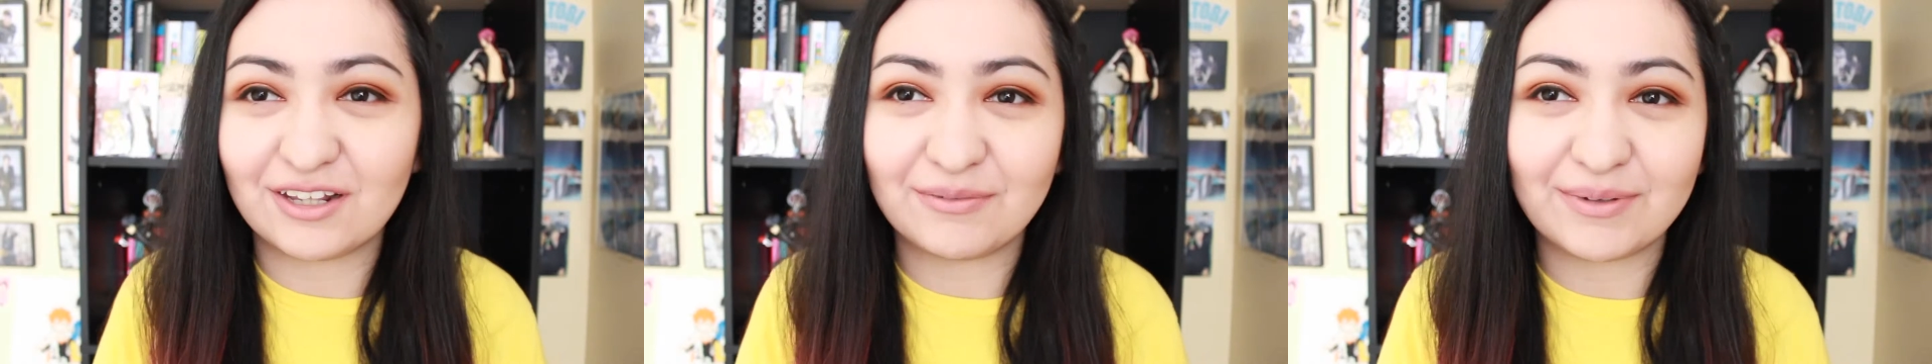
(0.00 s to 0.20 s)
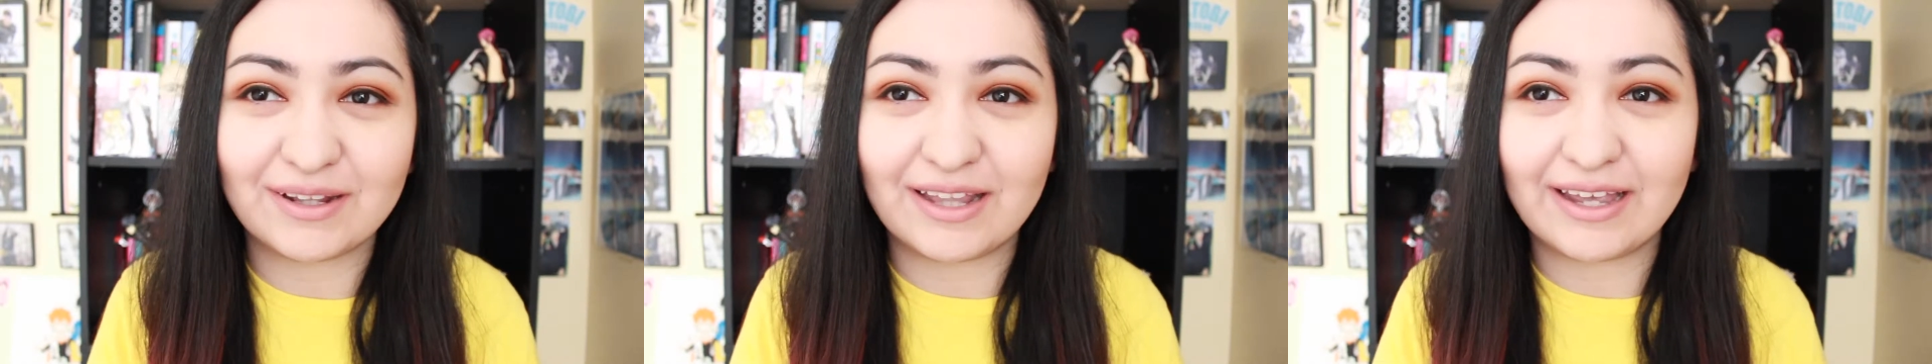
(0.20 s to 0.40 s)

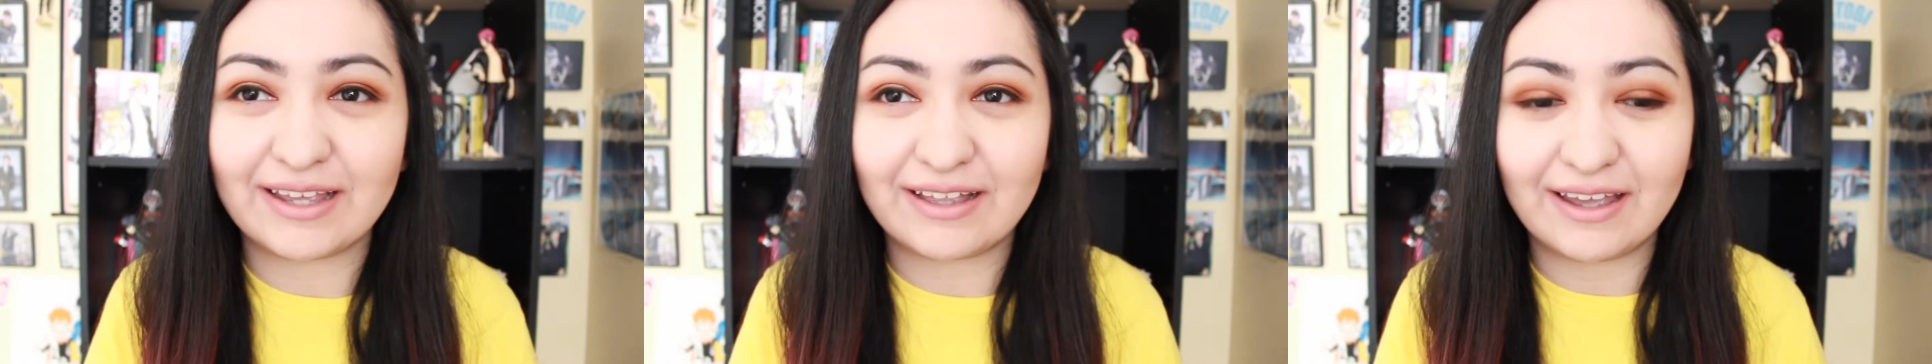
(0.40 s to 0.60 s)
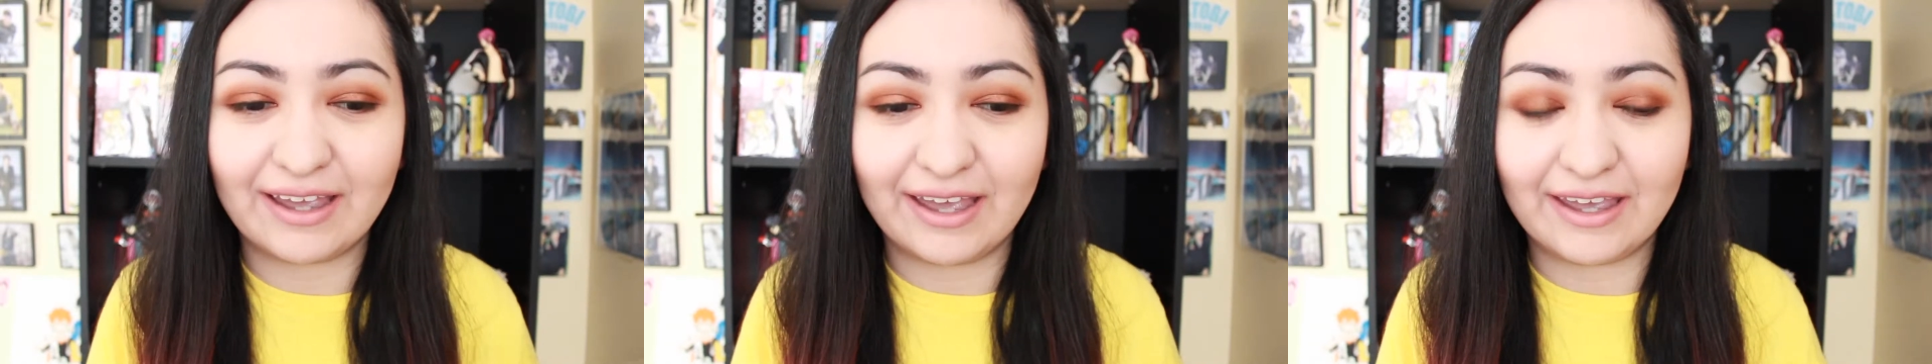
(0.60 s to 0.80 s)
leave it
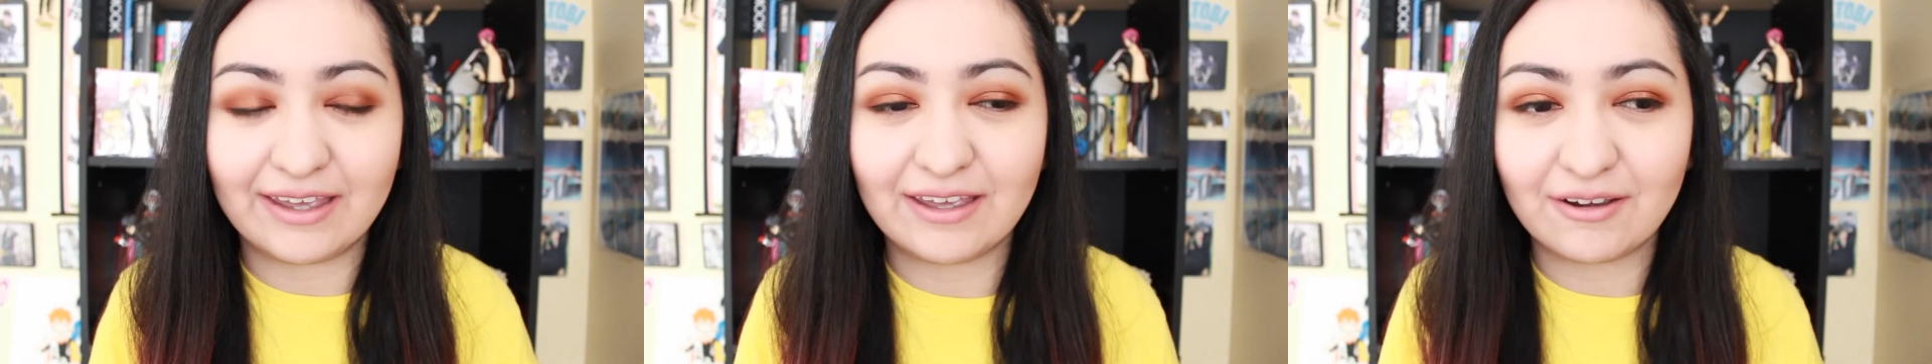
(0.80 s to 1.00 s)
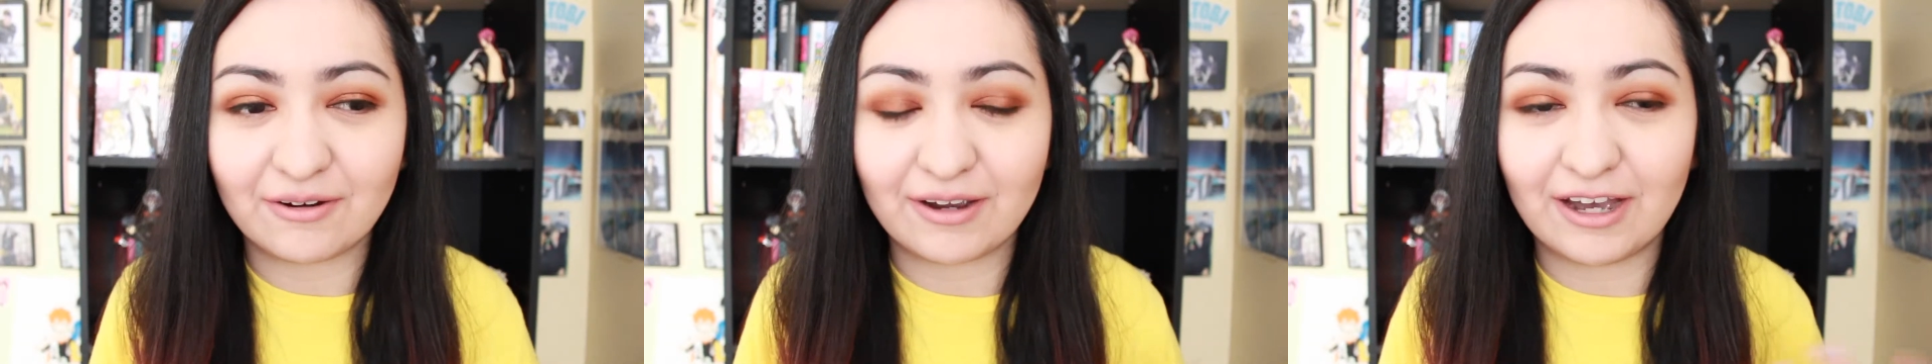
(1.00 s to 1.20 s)
like
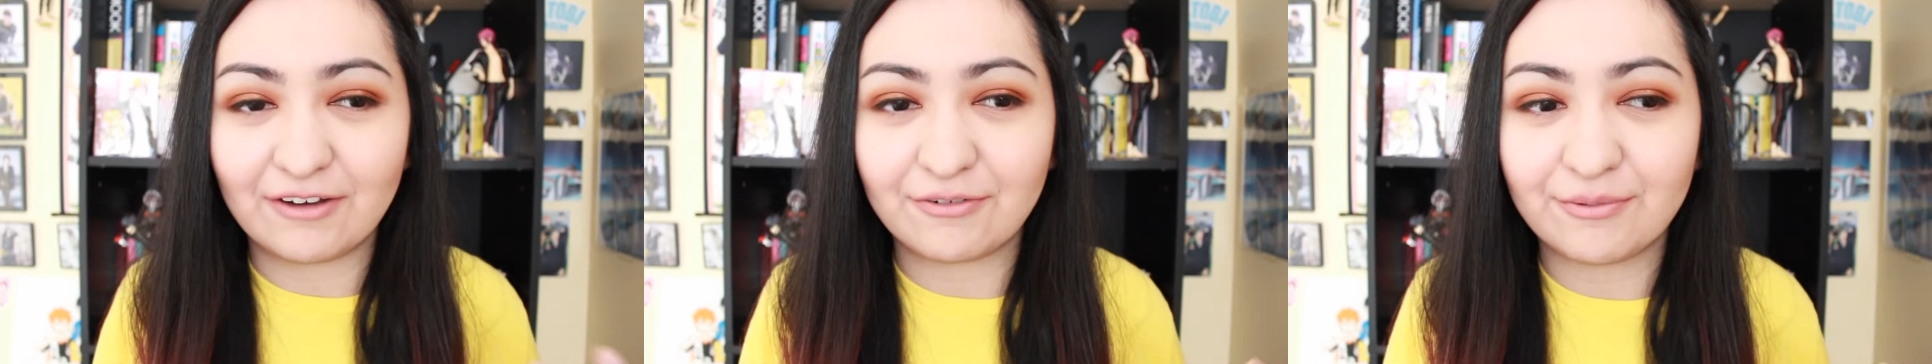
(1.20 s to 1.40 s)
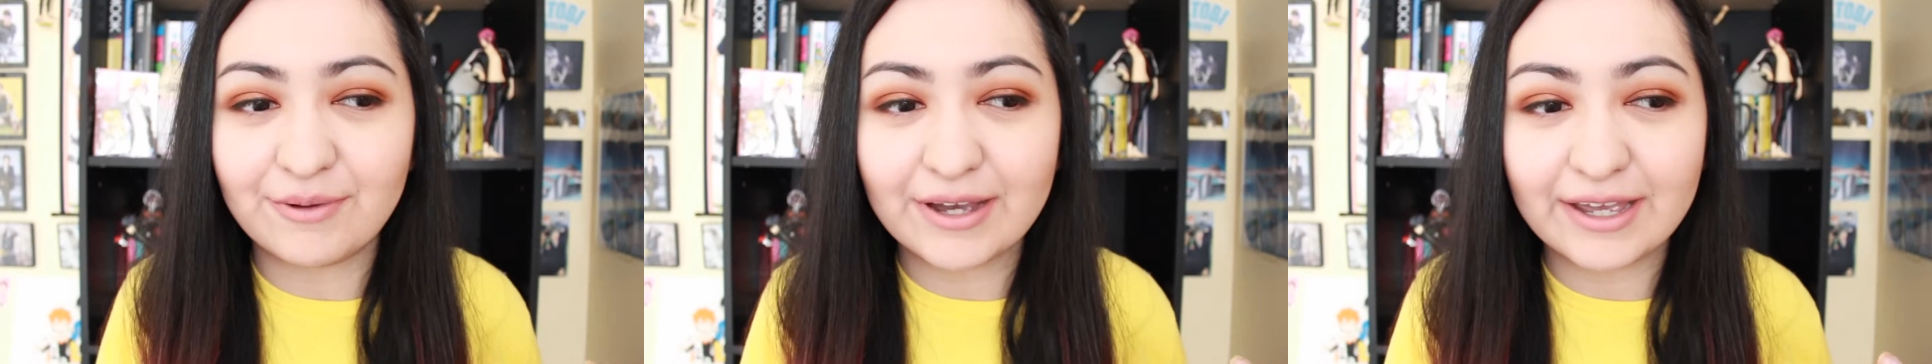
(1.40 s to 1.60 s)
hanging or
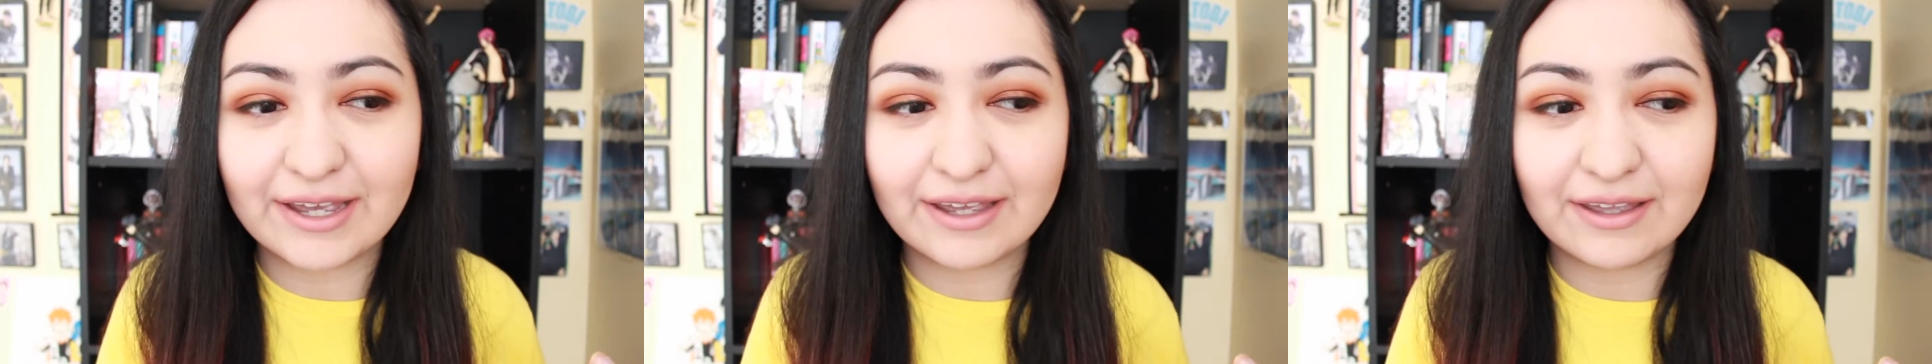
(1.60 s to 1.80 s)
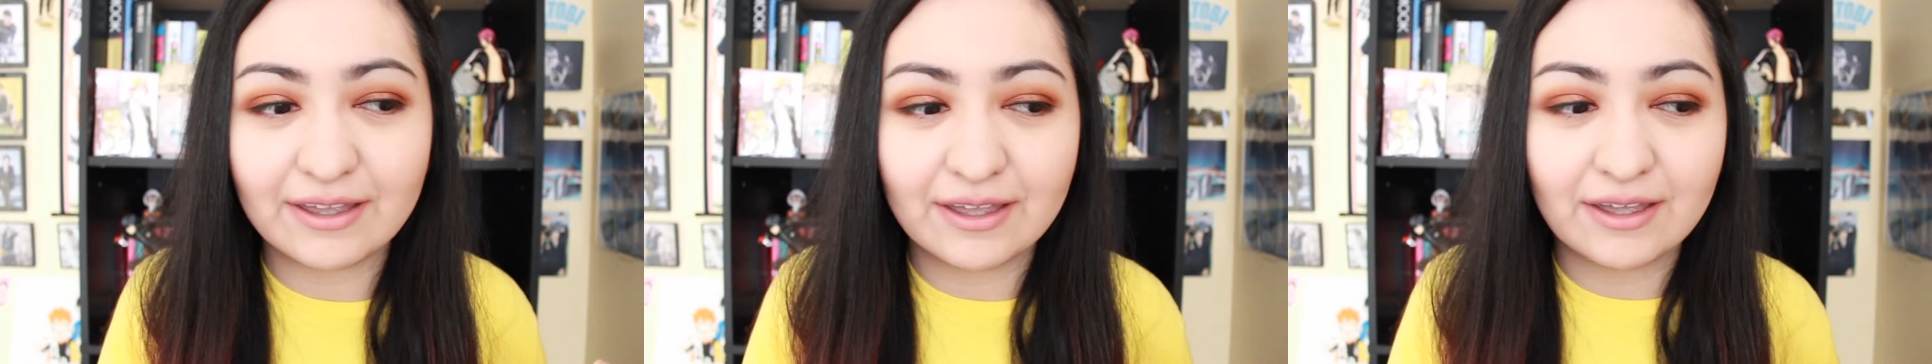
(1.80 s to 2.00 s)

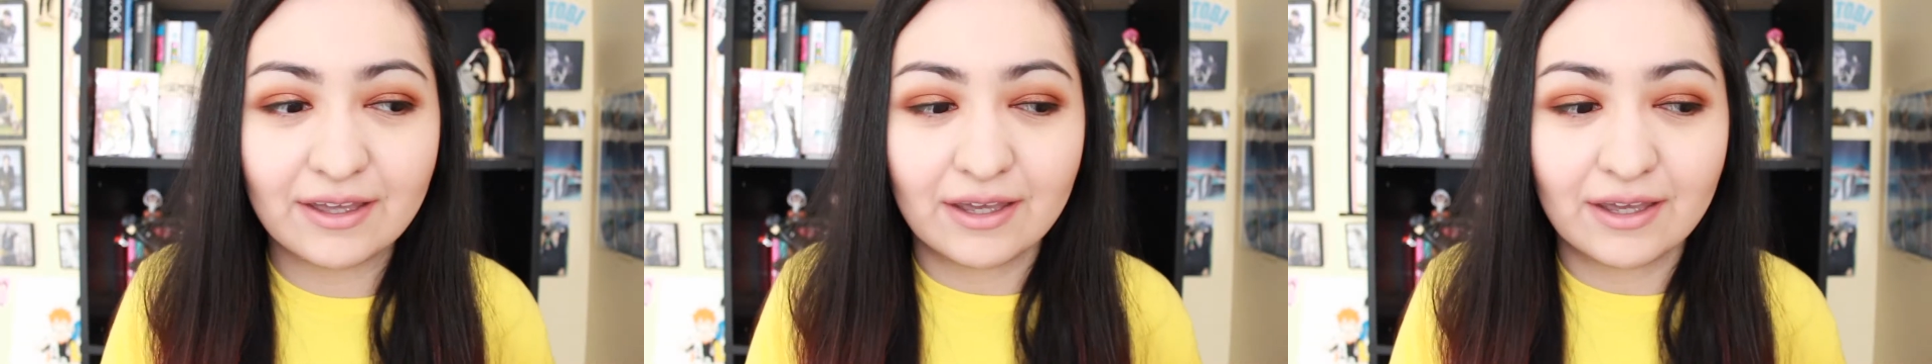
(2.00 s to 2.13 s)
halfway,